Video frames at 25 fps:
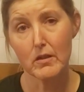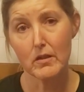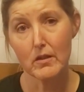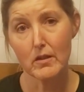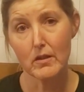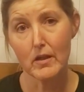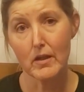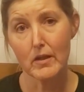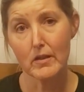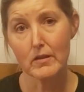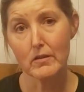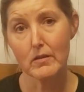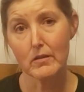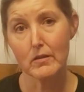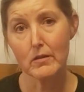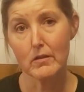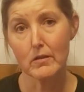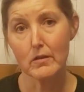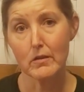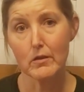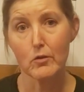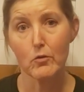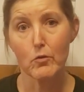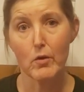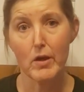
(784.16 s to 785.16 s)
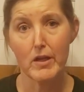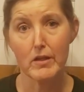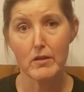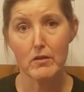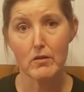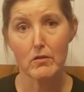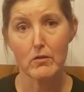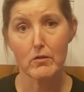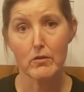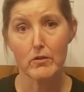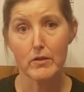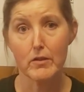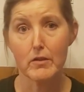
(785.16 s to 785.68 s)
and not the
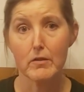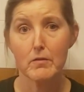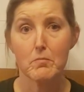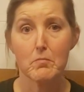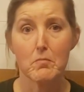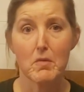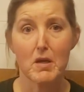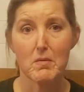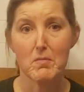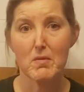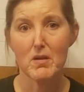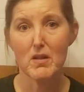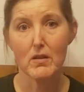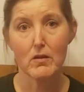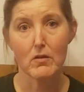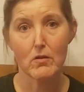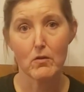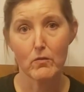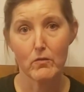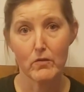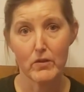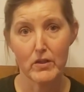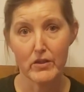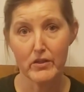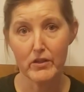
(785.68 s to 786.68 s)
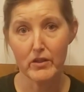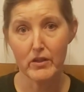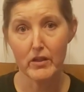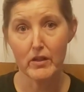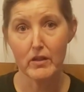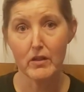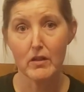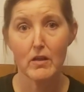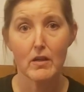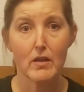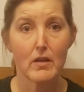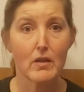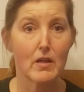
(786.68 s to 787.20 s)
granular, maybe a little vanilla.
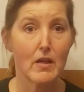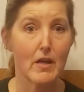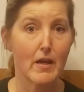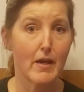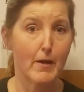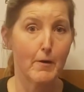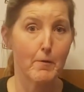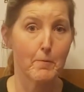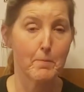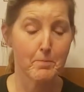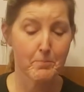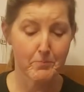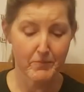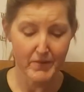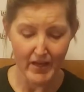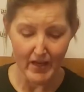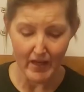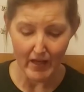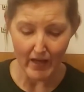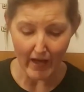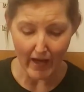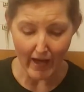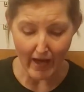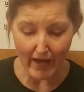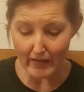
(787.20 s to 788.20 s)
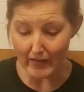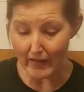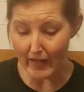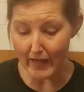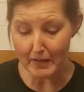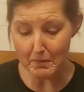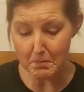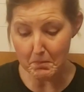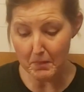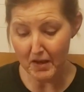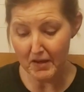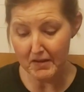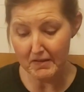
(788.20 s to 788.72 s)
Anyhow, I
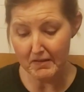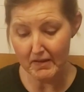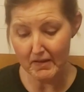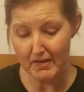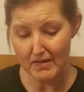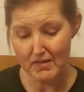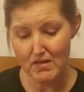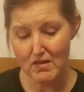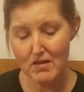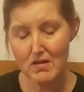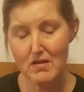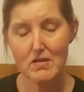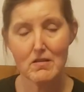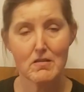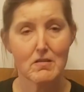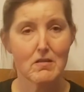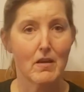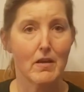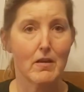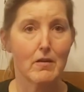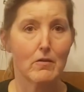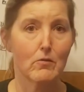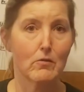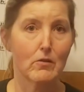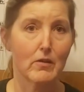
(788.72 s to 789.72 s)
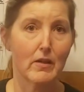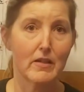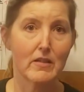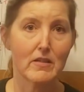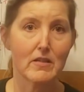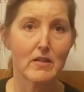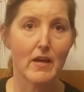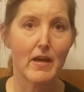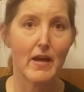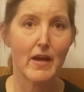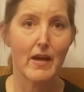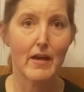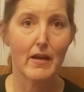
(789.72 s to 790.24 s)
like mine like this. I don't like
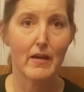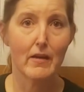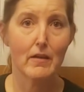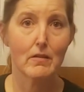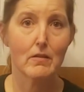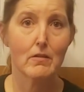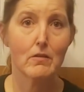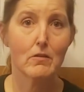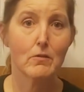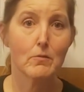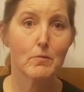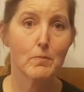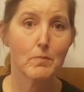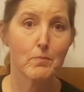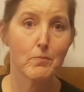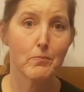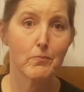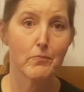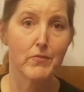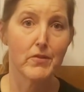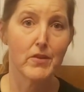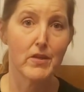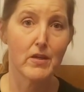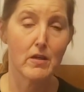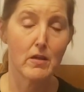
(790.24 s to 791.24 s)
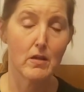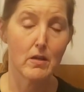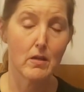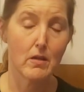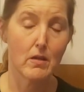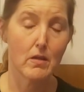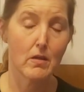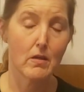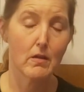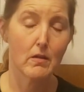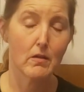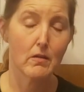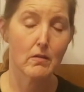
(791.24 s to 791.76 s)
to add
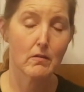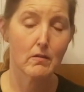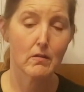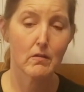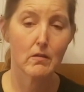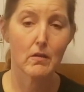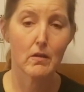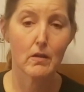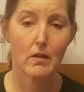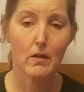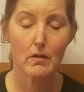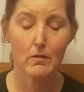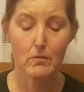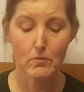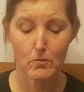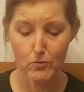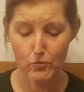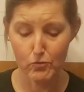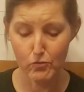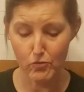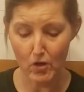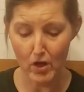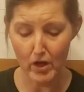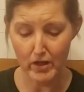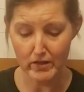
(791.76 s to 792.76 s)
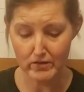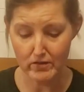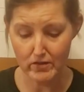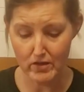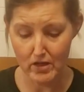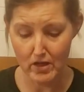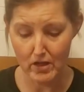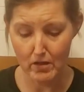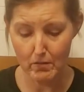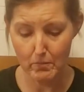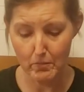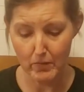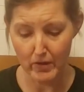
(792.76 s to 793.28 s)
the
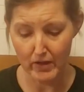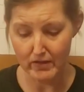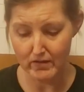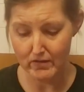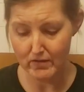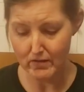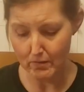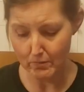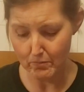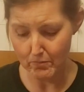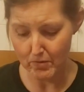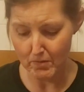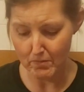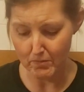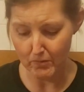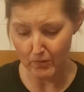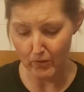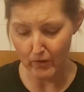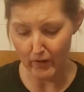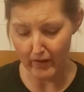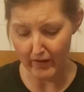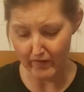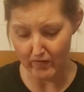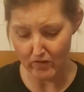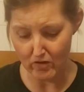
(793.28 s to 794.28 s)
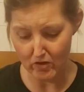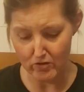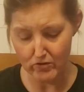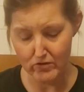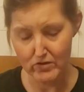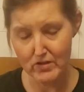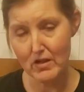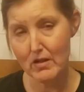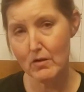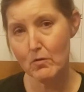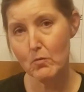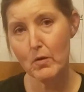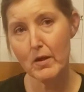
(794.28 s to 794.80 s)
frosting, but some people like theirs
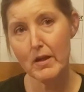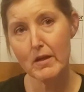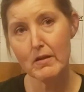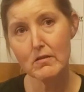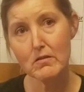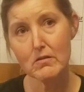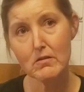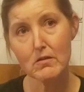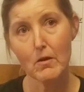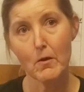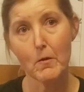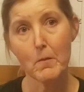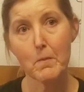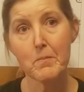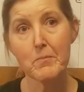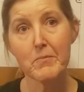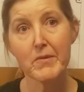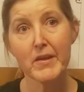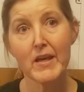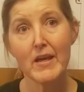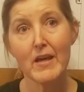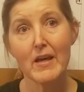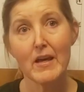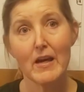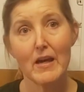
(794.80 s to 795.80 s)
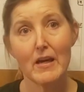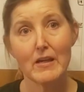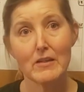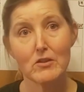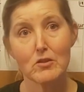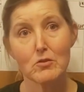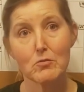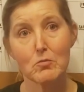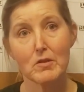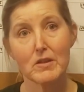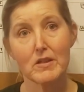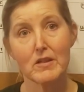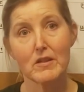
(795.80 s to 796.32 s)
that way. So I
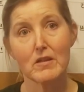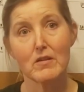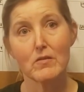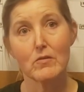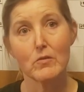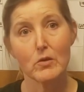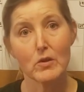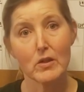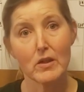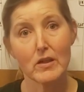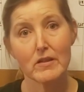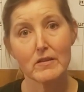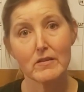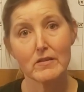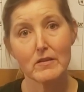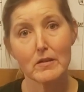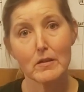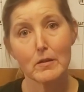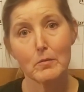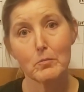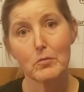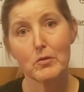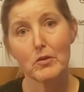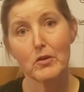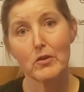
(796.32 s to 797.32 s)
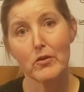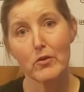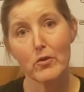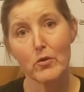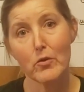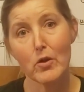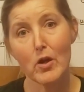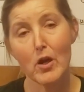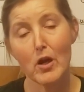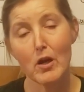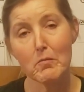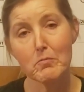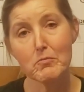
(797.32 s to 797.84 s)
just wanted to give you guys a couple other
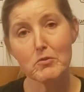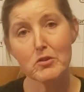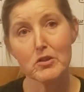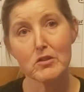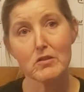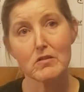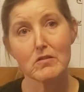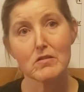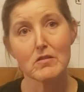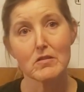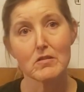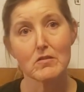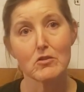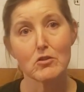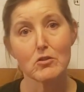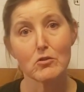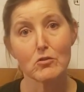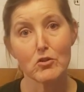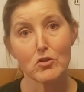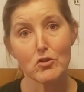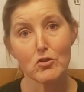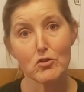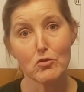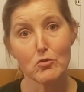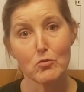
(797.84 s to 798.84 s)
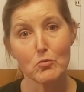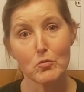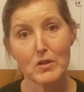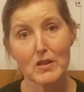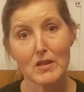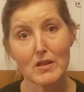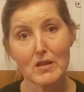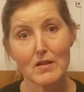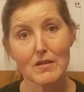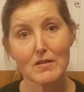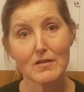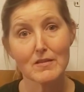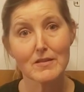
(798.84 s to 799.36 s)
options that you can do with
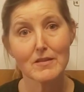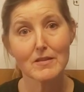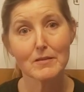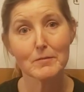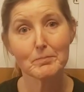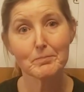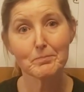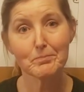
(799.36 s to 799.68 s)
this.